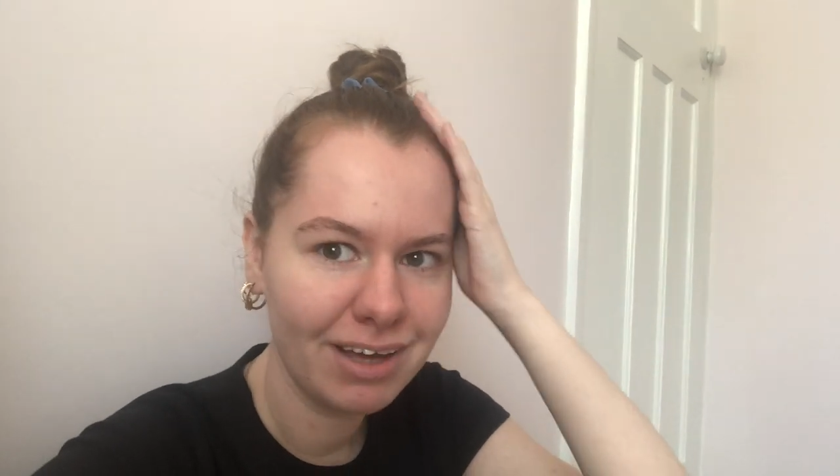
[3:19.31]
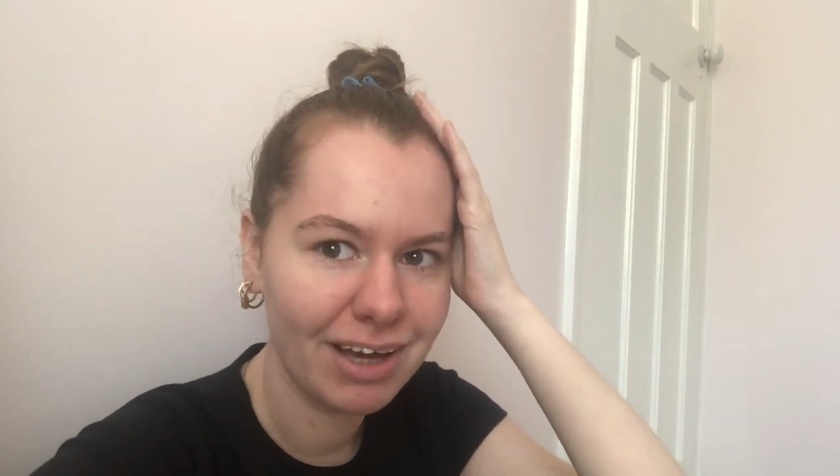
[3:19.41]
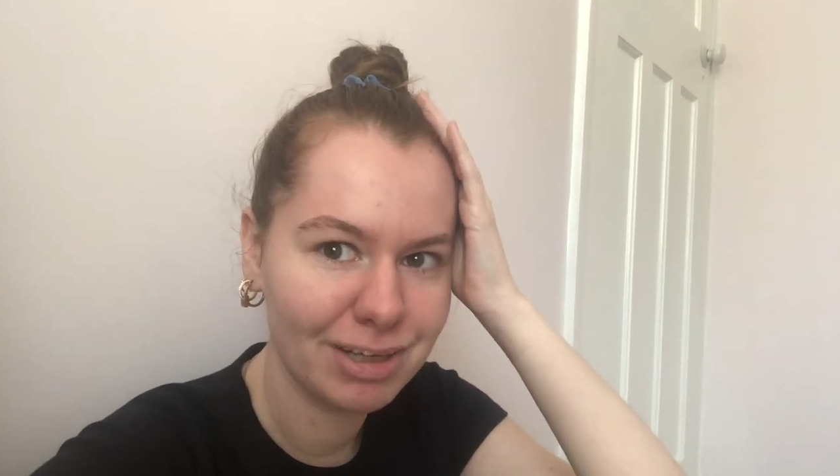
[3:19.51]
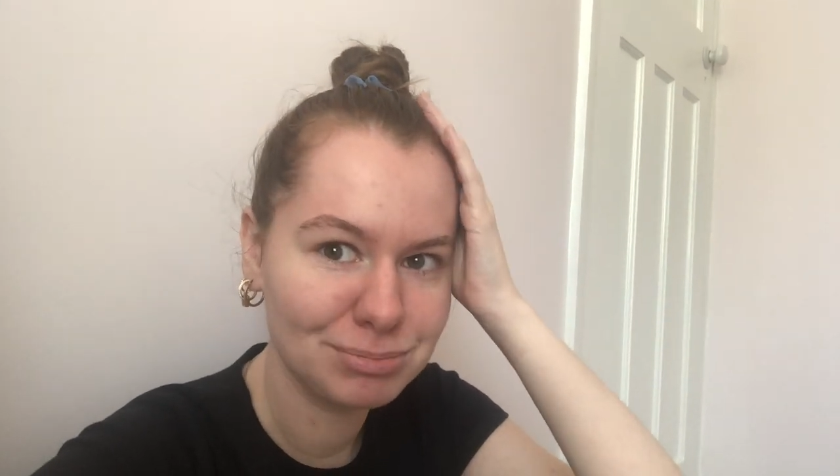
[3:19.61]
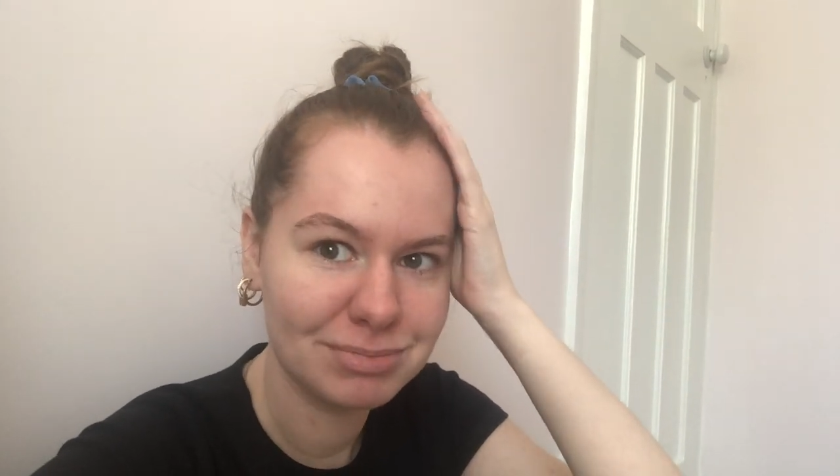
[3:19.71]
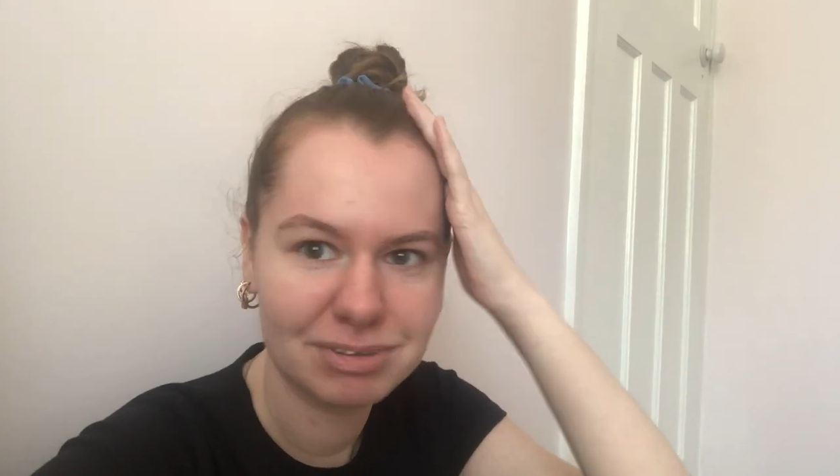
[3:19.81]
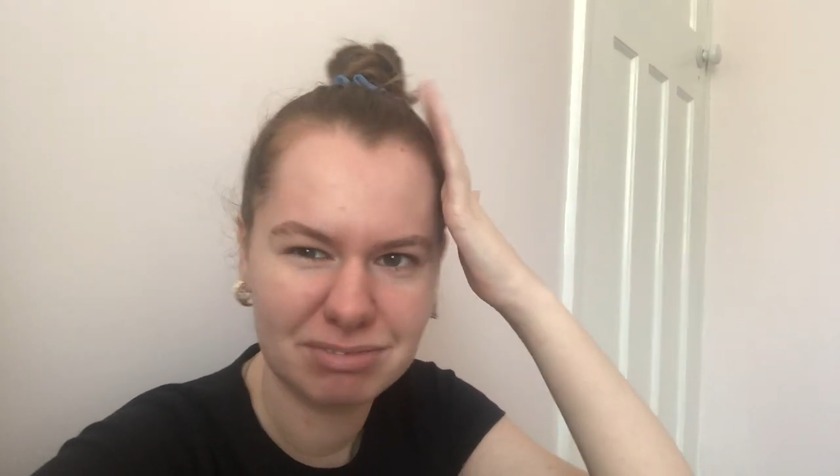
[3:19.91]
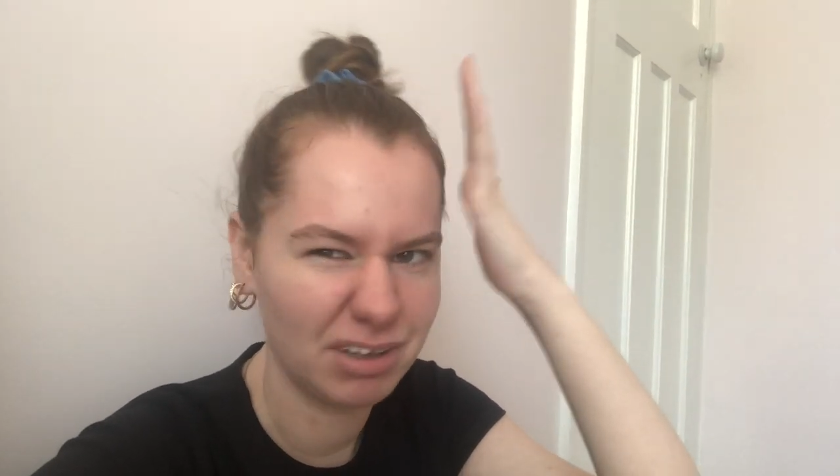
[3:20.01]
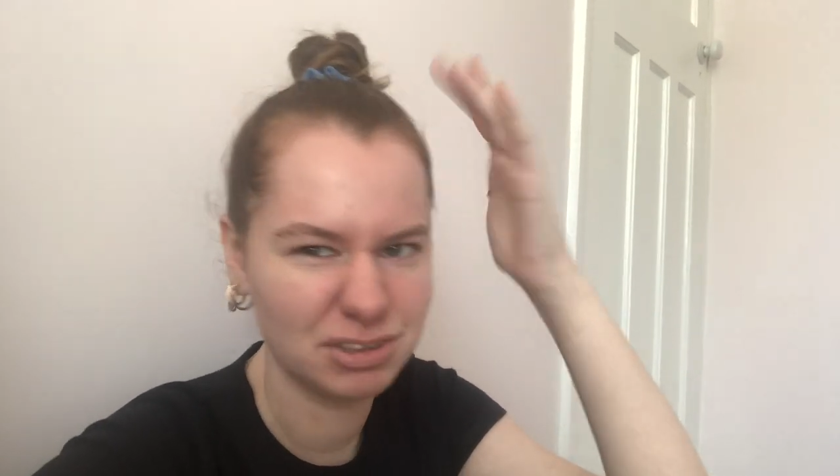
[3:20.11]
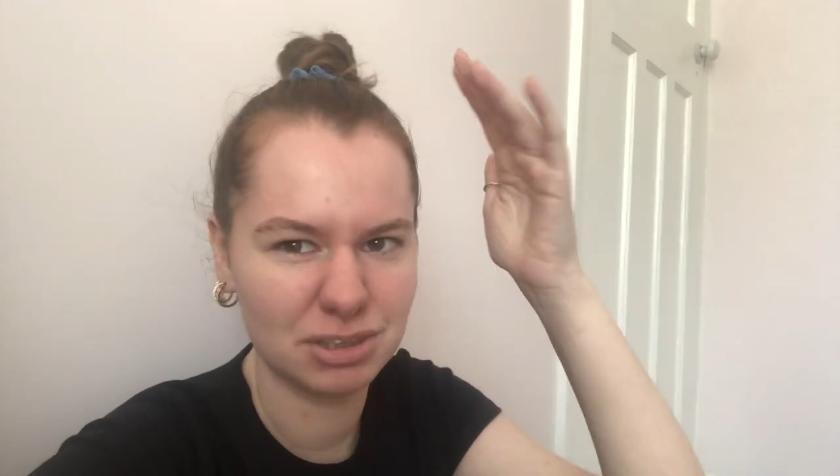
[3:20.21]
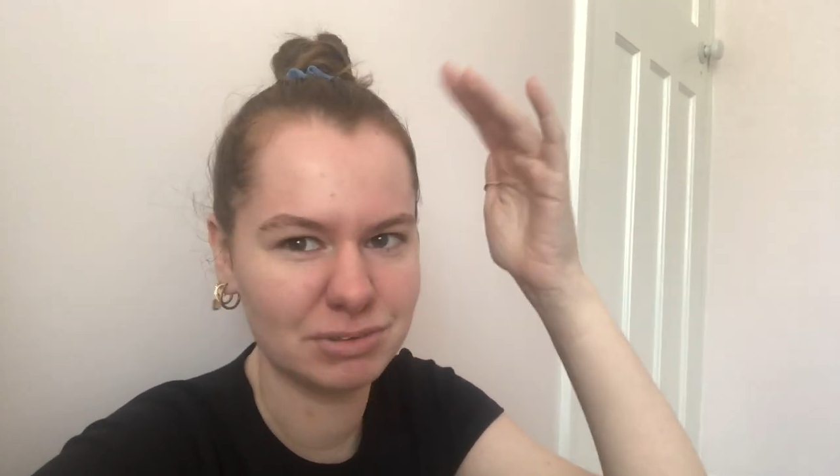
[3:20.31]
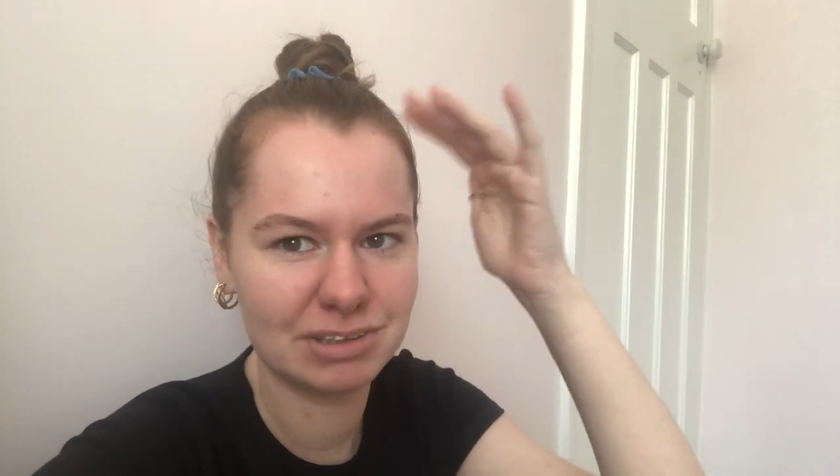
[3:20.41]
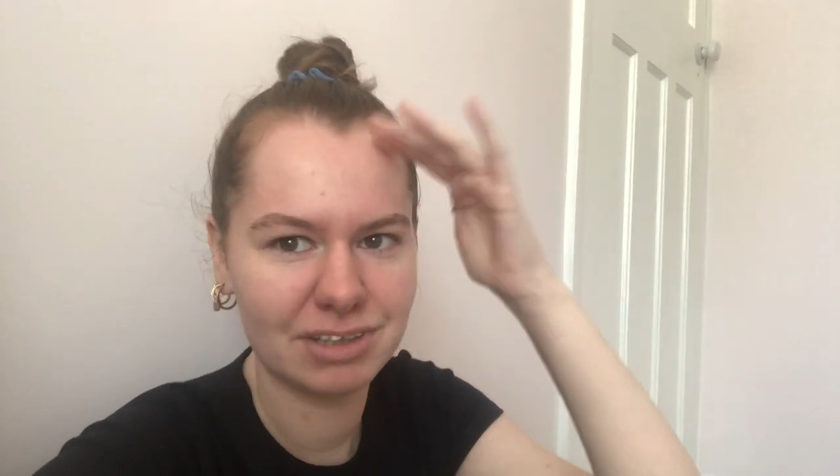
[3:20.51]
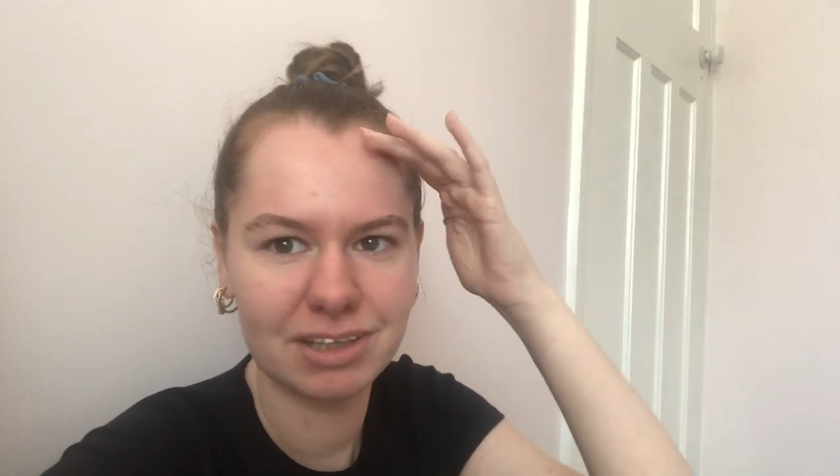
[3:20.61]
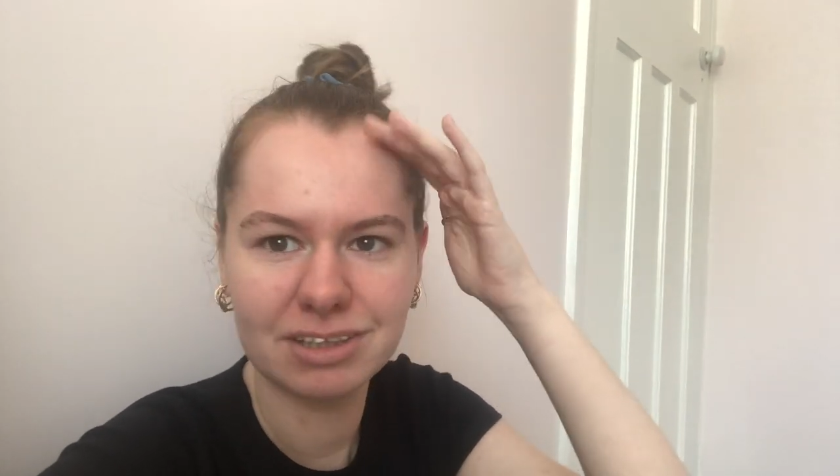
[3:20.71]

Um, I just always look like